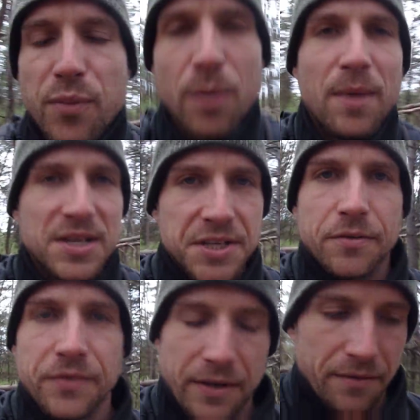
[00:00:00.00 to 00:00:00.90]
I put
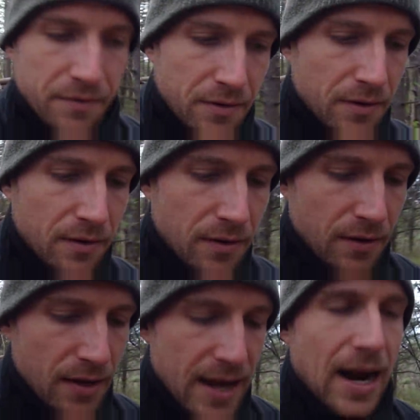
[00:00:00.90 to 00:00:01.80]
myself in.
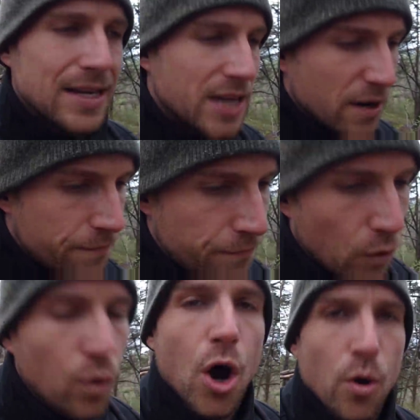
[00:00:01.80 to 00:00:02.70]
And I take
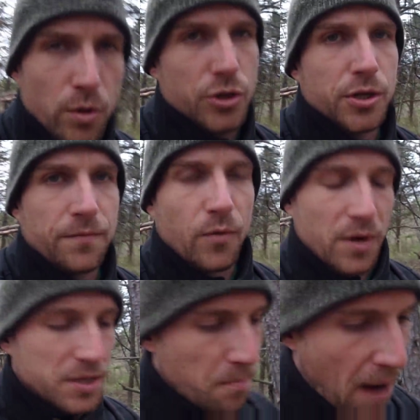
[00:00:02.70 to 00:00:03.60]
full ownership
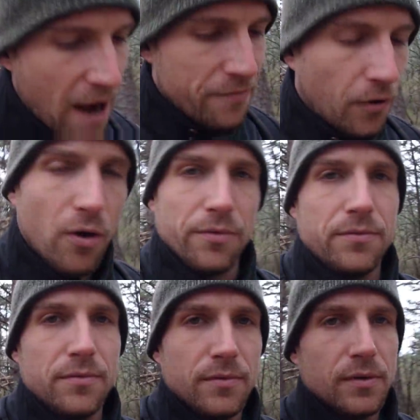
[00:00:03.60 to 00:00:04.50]
for it. It's my fault.
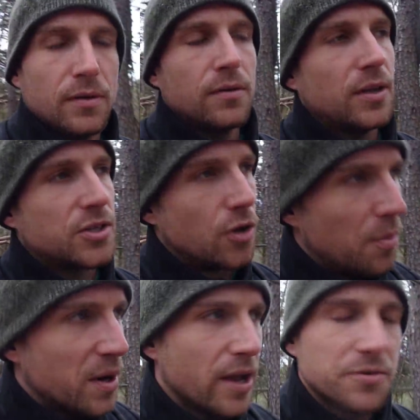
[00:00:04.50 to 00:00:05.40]
It's
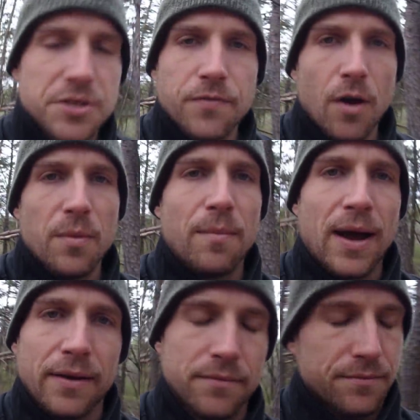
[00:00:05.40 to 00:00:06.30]
nobody else's fault but
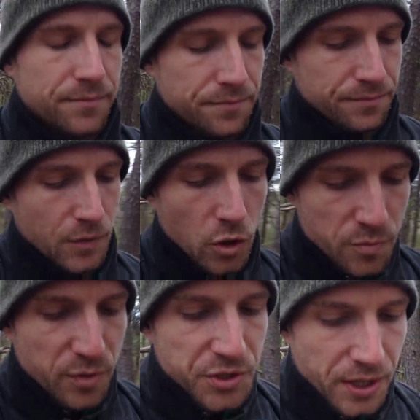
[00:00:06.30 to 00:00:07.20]
mine.
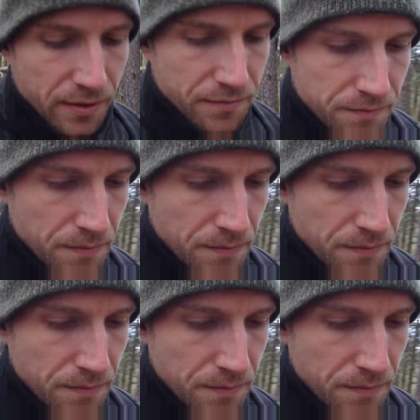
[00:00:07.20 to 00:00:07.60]
100%.